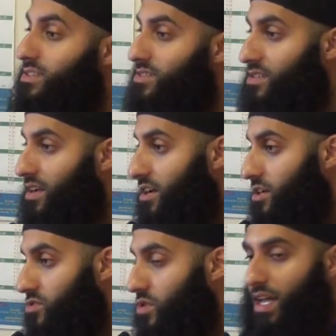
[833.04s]
is.
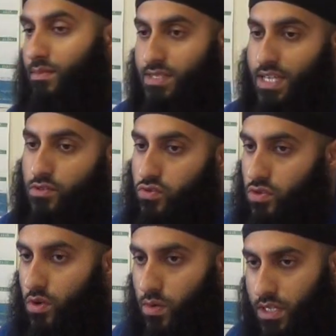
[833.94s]
Not that I'm saying you
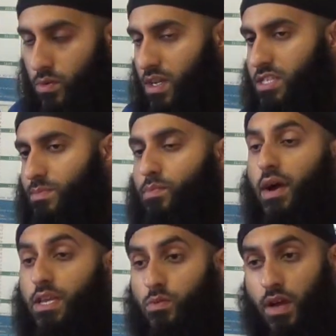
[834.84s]
should go and kill innocent
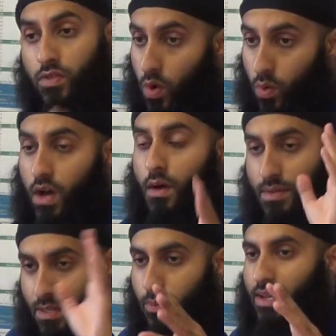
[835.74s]
people anywhere. No,
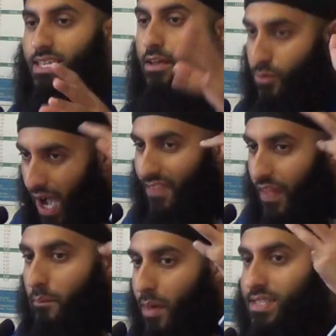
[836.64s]
but the point is that if you had
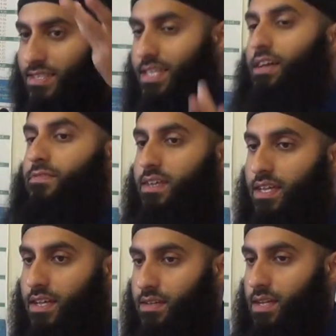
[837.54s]
that mindset and that
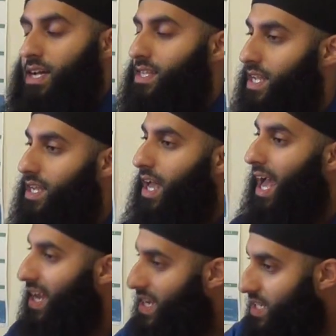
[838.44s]
thinking, then
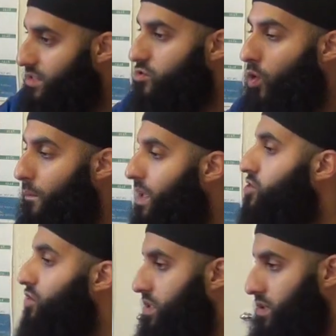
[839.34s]
at least don't be a
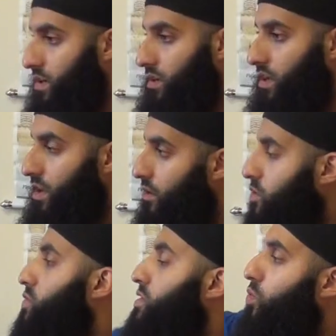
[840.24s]
traitor.
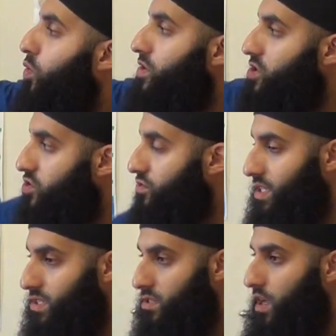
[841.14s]
Because when you walk on the
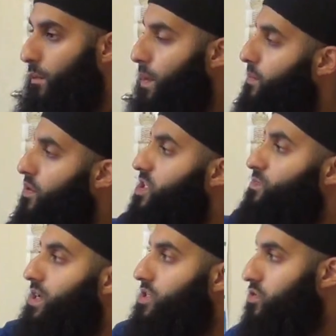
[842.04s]
streets, people don't
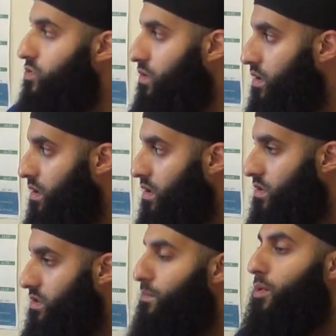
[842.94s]
expect you
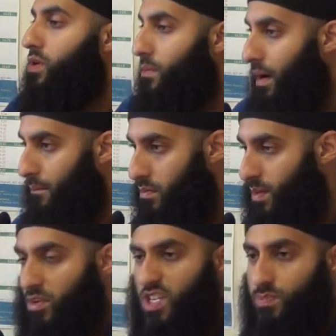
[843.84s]
to blow them up. People don't